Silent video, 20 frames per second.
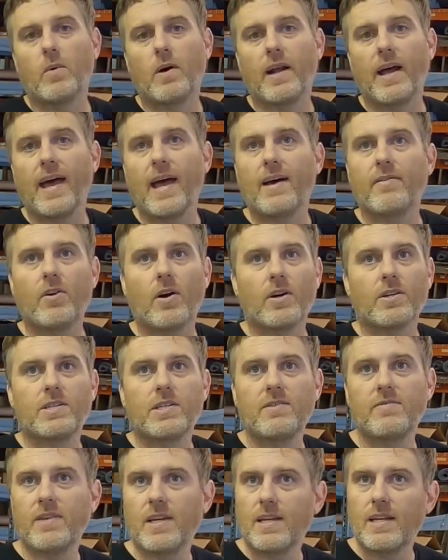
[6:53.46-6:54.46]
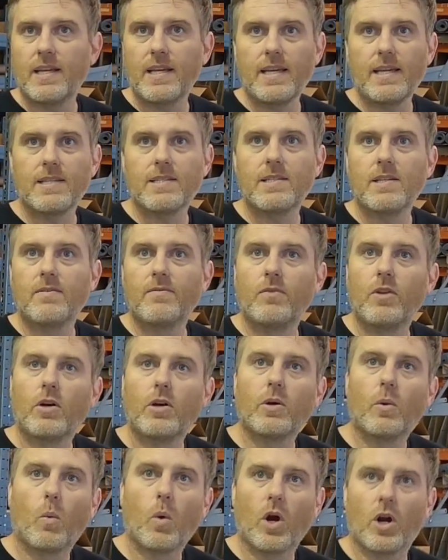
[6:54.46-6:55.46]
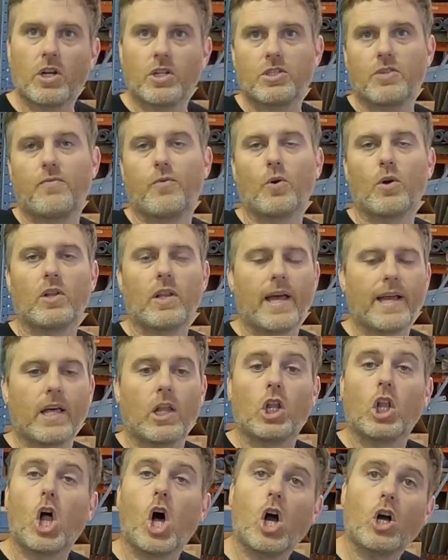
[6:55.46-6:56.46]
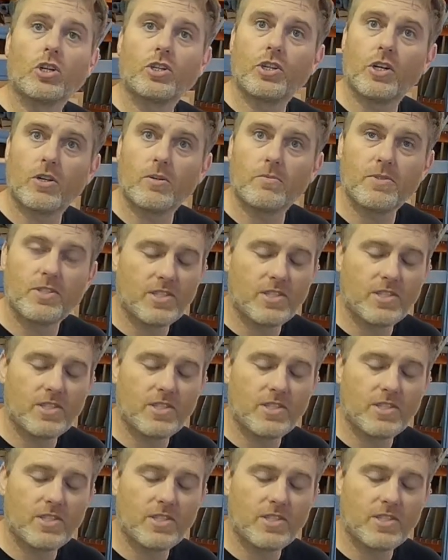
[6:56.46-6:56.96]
on what I have, RTV adhesive works for like a long-term